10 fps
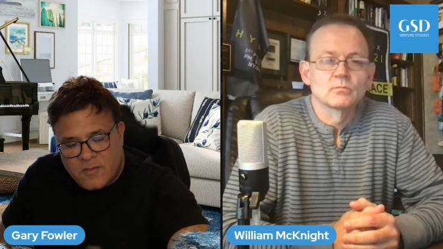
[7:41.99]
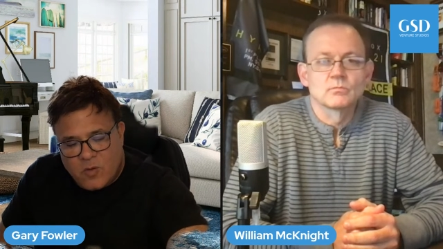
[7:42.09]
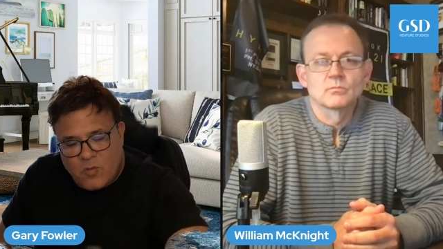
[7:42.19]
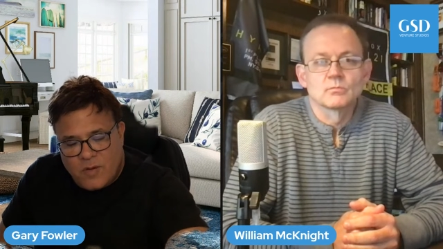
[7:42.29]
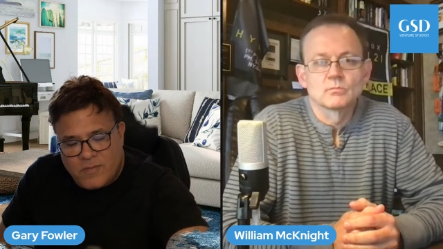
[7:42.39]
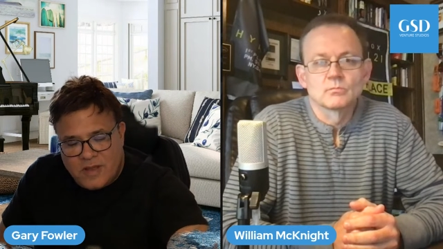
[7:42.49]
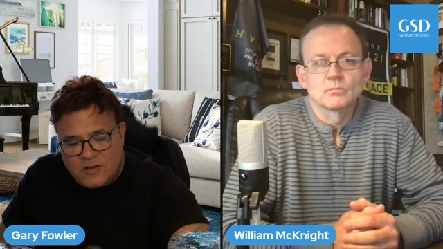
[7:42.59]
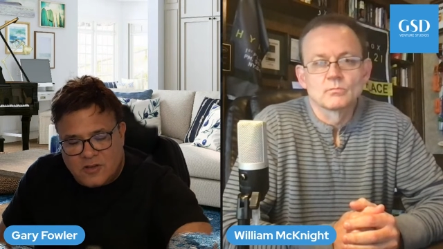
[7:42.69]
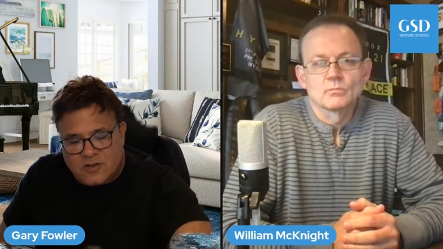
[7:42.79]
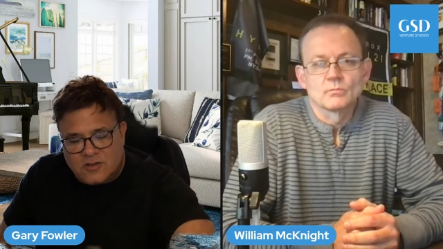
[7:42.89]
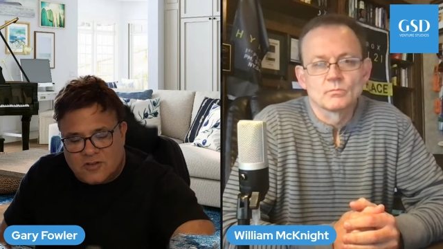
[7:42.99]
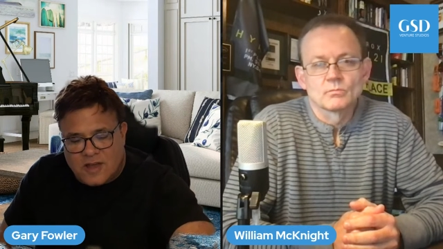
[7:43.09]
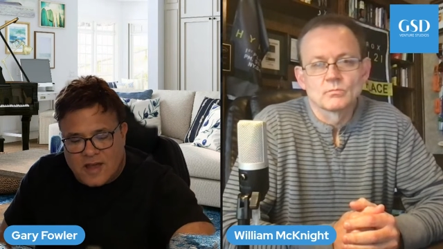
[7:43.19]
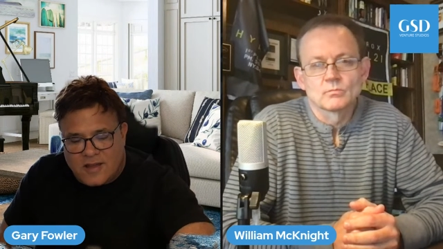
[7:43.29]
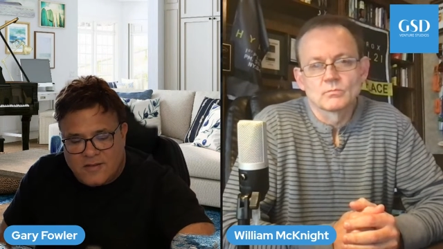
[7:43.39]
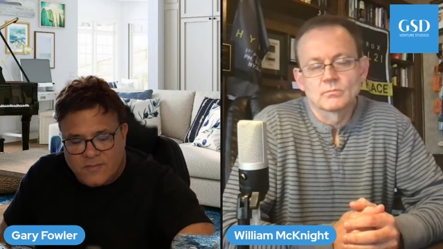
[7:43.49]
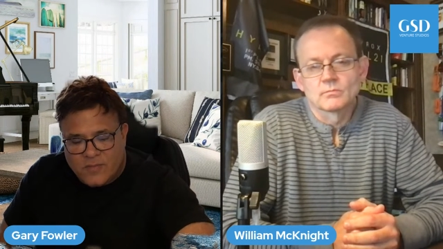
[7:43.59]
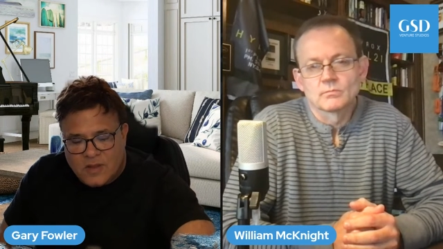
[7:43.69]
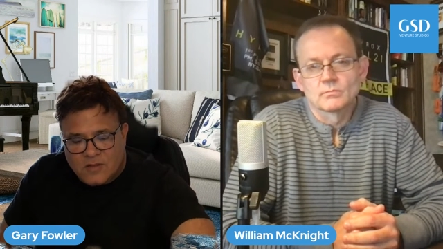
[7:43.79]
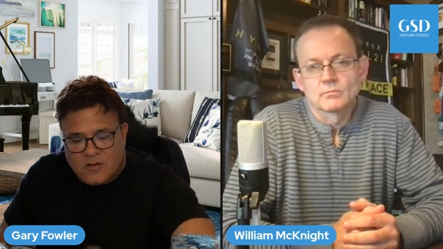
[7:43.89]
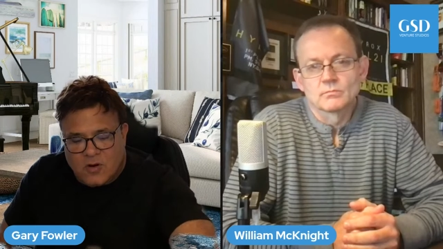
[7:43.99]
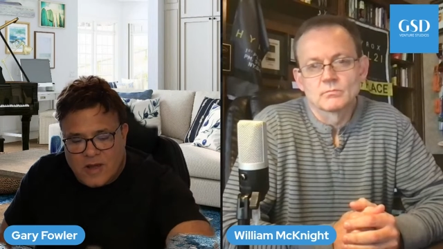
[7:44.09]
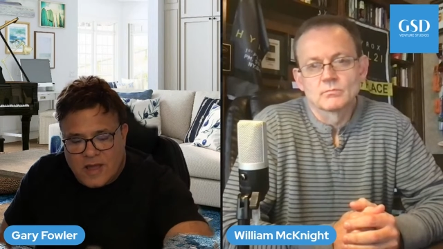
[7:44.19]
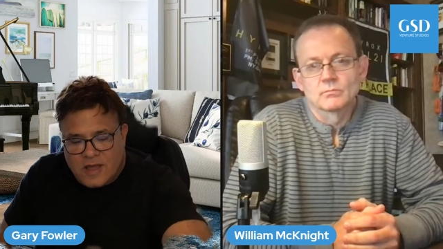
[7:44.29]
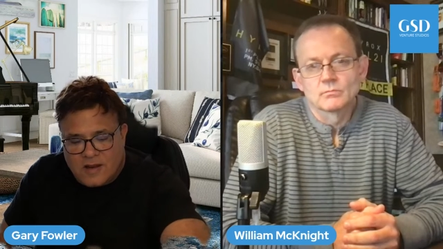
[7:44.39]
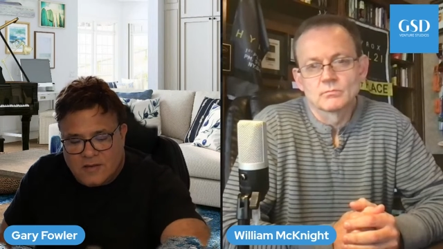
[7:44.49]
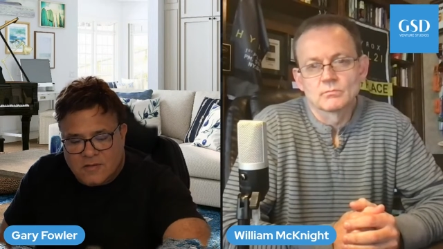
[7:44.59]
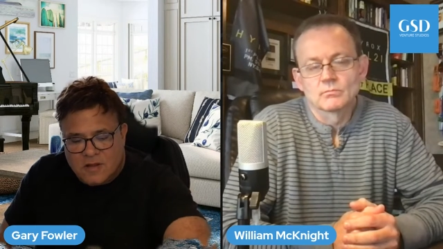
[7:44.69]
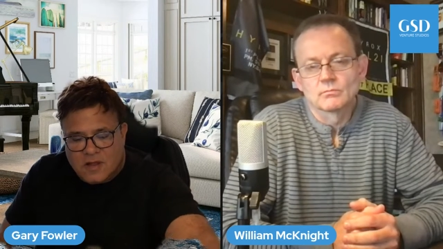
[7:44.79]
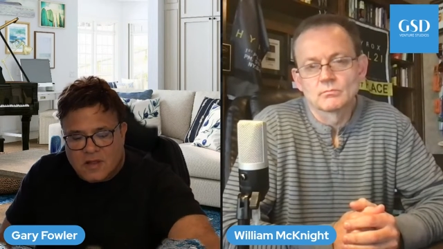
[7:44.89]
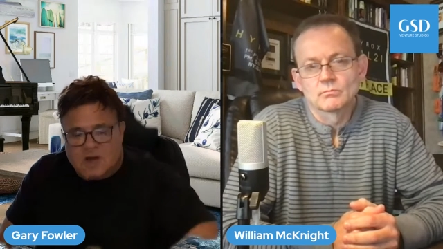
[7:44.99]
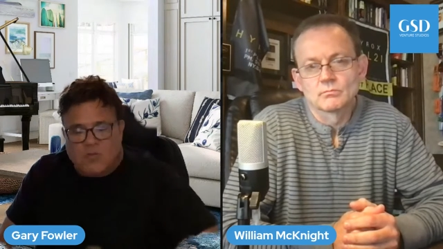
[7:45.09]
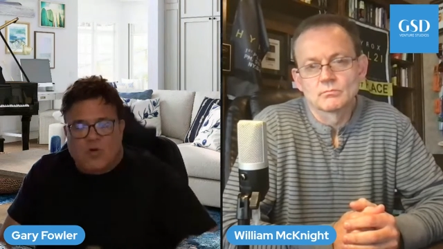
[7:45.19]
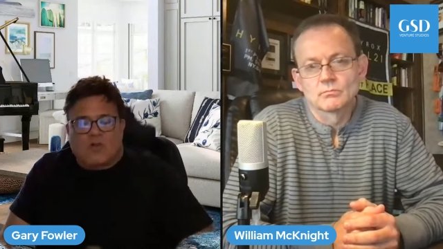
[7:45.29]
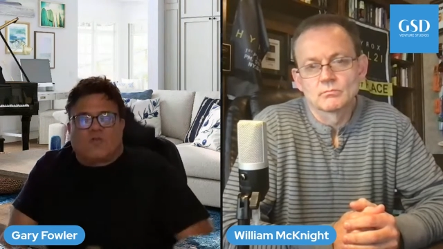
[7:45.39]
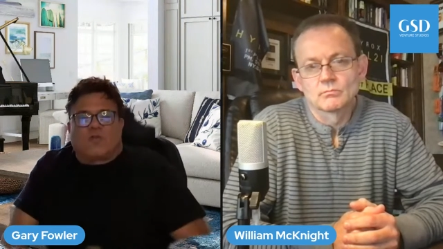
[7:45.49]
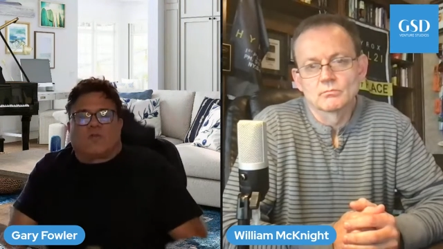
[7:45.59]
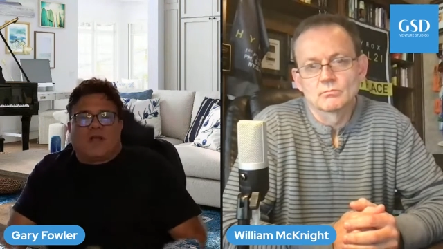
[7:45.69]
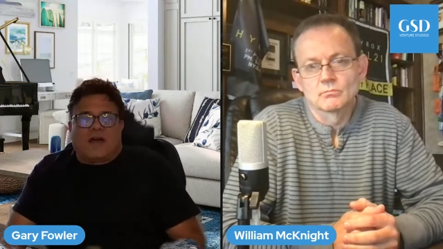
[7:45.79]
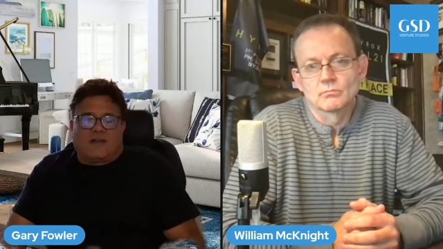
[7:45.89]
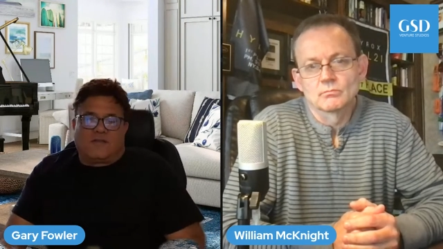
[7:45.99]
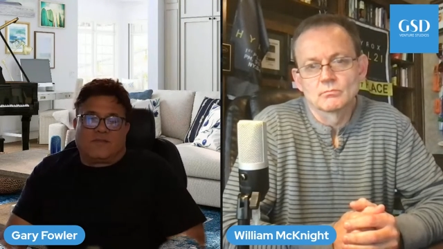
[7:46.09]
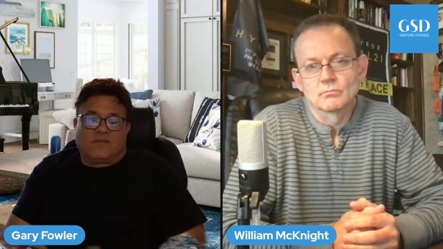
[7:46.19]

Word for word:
Speaker 1: But what made you decide to go ahead and, you know, work for Platinum?